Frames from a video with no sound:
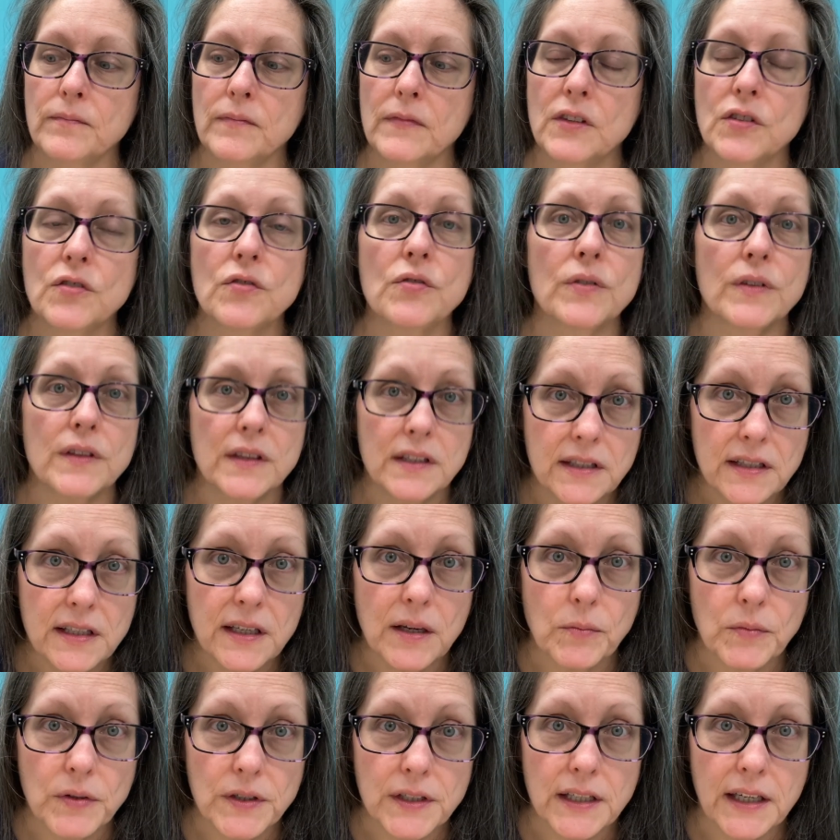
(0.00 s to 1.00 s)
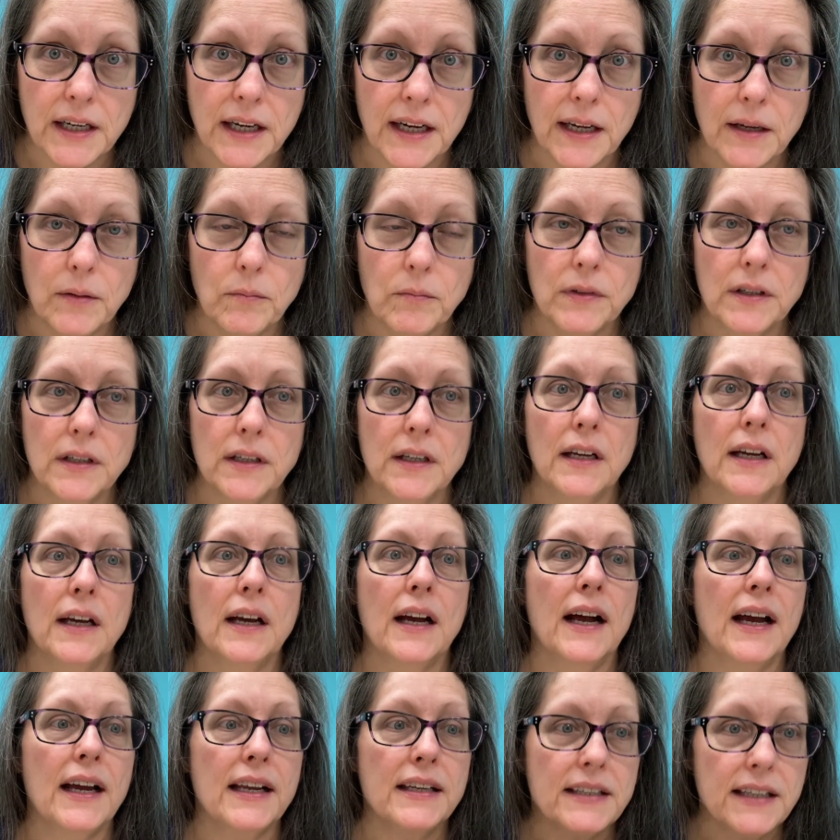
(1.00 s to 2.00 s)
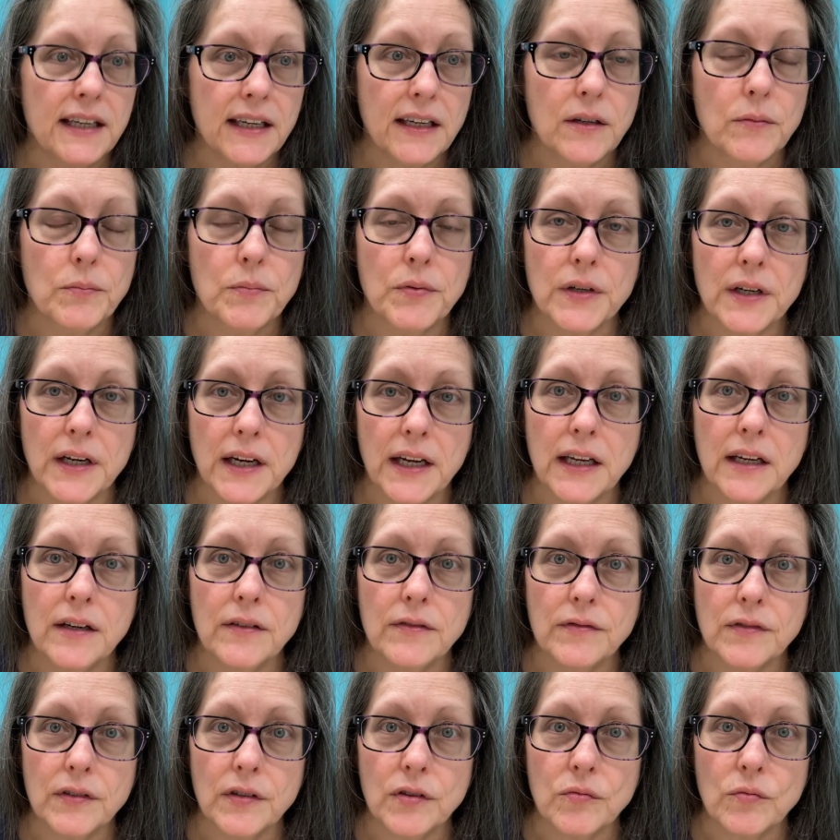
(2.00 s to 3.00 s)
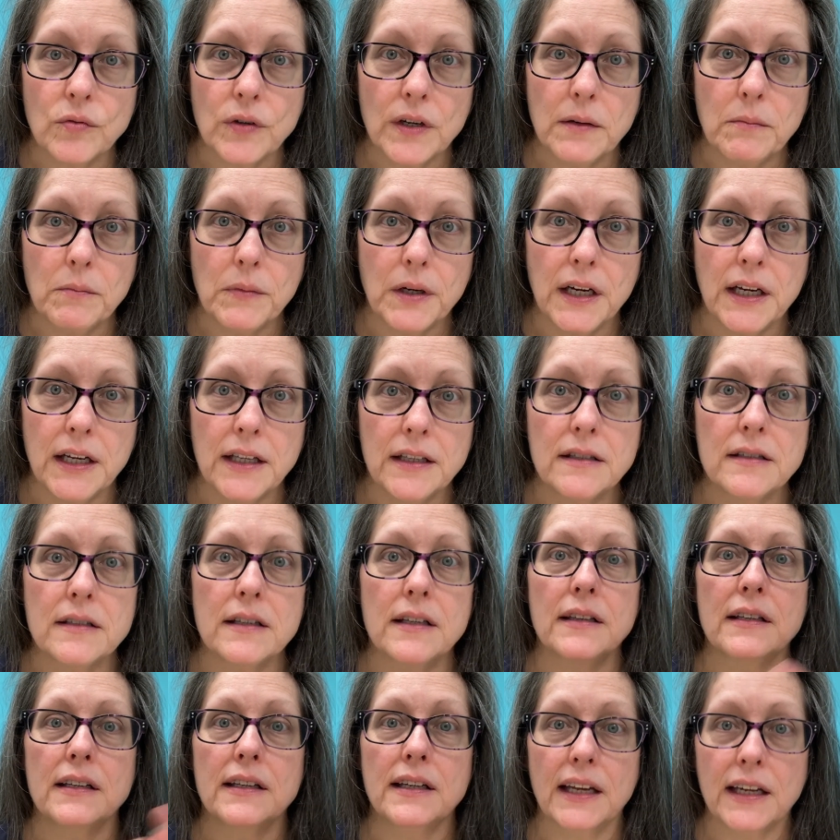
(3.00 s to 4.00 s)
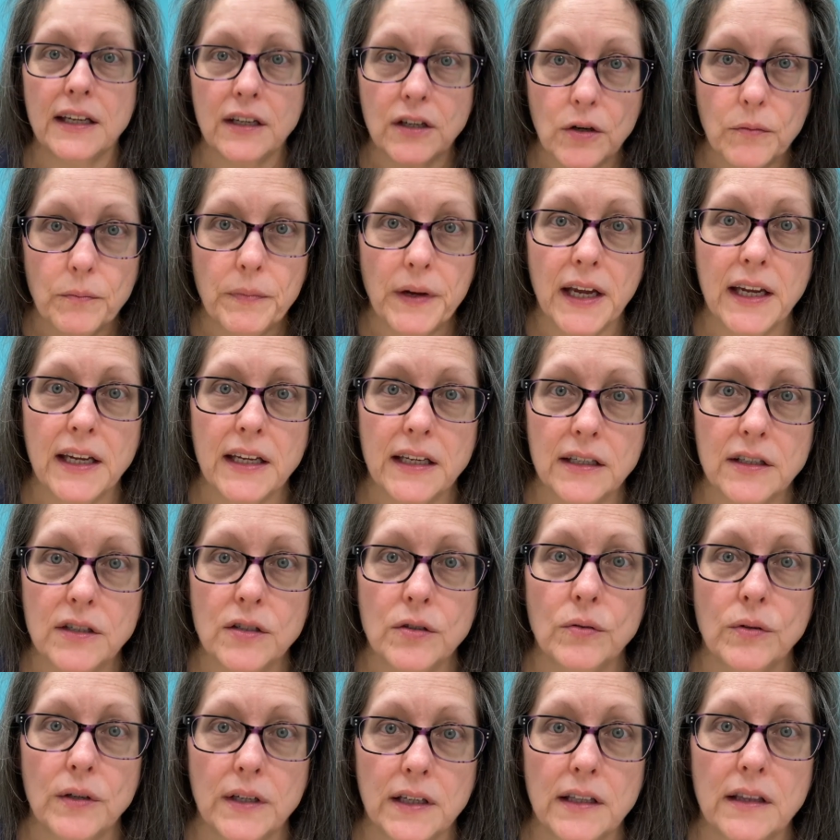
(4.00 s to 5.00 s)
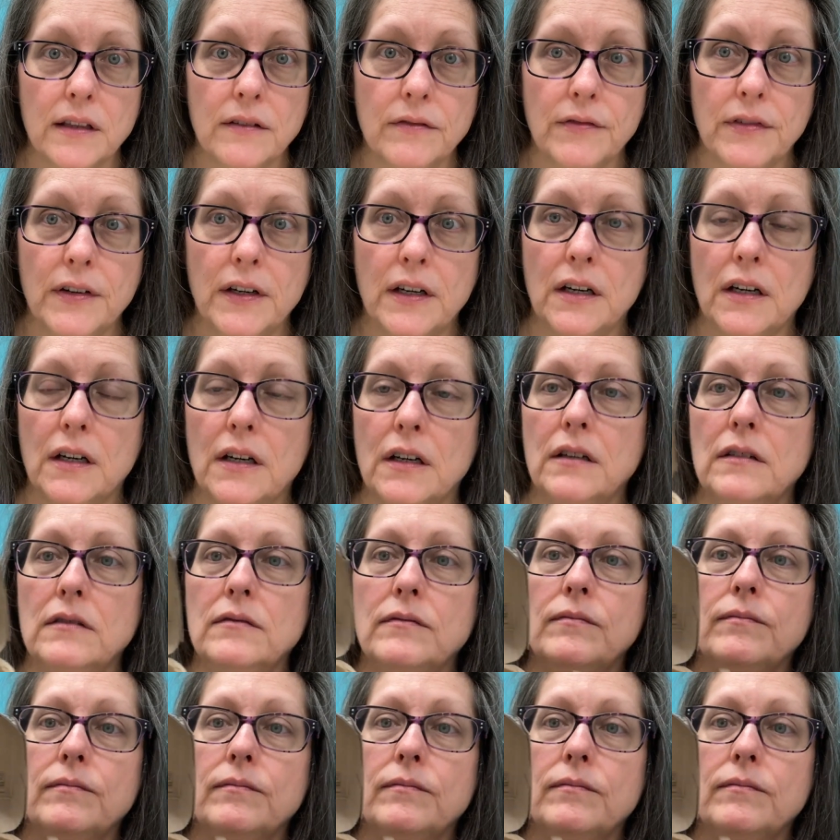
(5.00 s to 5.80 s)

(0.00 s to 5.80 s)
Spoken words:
during the summertime. I take a break for 3 months and then I go back into it in the fall.